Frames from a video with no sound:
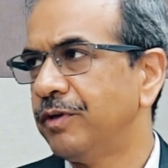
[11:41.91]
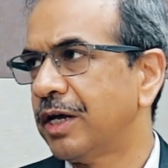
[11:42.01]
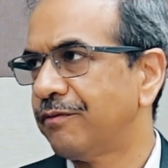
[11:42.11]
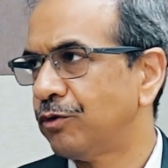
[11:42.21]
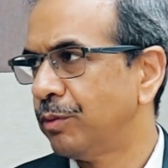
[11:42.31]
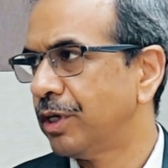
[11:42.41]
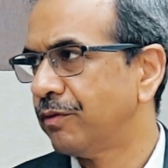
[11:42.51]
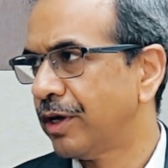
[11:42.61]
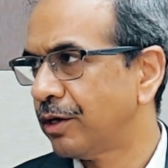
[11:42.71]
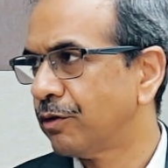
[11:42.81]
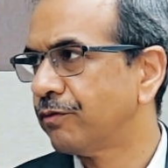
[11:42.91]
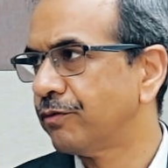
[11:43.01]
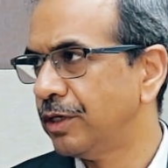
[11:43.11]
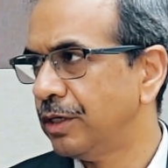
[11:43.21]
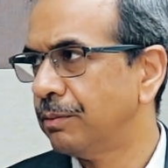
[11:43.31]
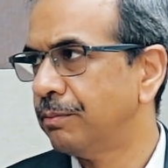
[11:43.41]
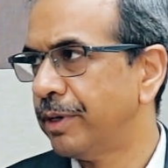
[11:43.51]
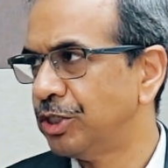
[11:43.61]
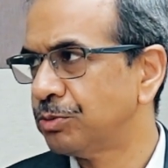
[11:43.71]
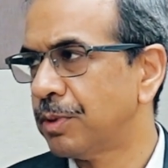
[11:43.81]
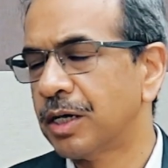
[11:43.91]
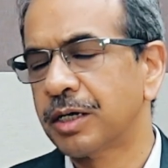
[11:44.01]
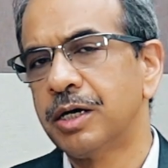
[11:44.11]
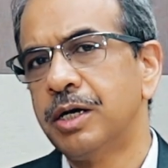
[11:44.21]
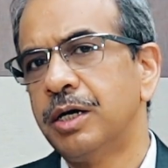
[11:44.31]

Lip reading: We have to be aware of the benchmark,